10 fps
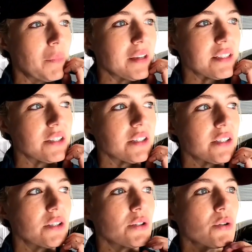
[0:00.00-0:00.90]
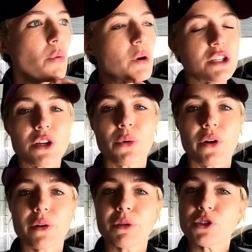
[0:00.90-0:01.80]
because there is so much that we're
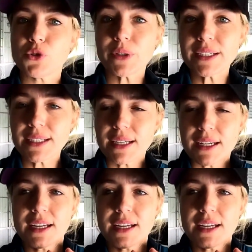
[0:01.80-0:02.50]
going to be doing